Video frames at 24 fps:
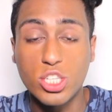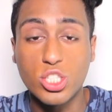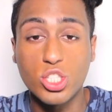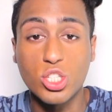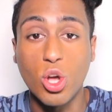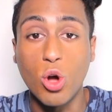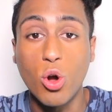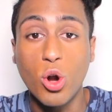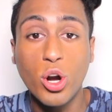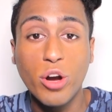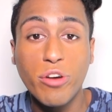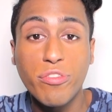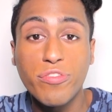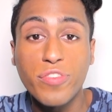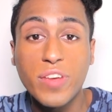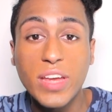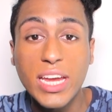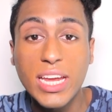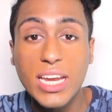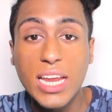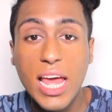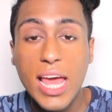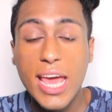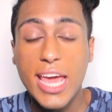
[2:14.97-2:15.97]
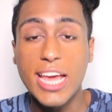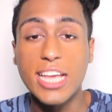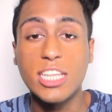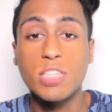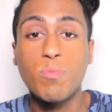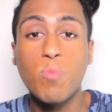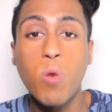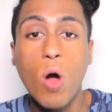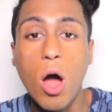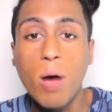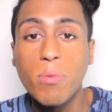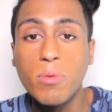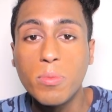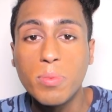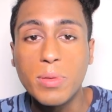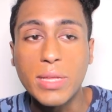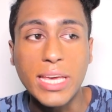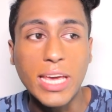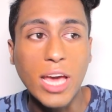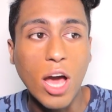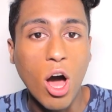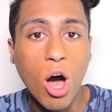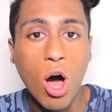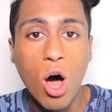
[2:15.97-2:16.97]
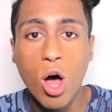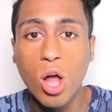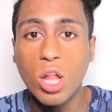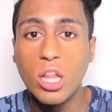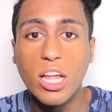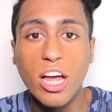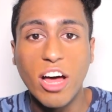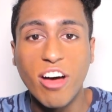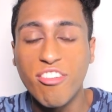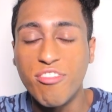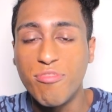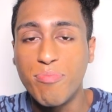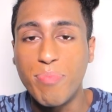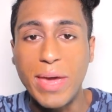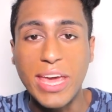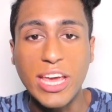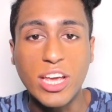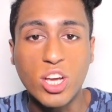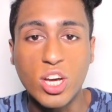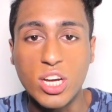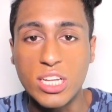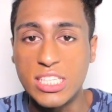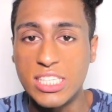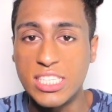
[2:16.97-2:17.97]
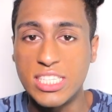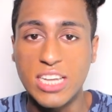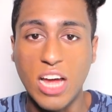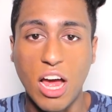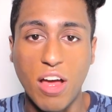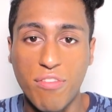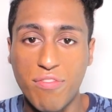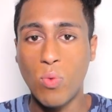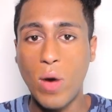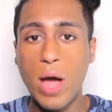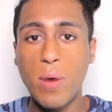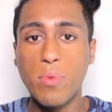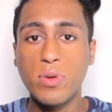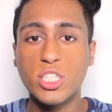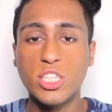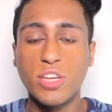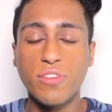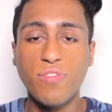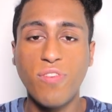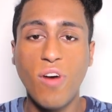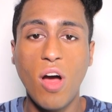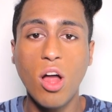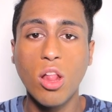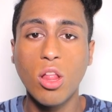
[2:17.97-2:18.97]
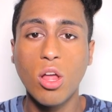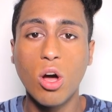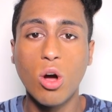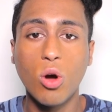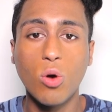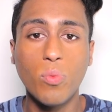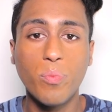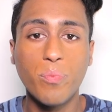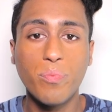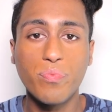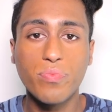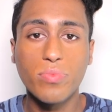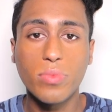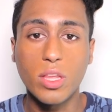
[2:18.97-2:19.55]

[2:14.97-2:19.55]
So her feed is probably all of baked goods stuff. Why would she follow?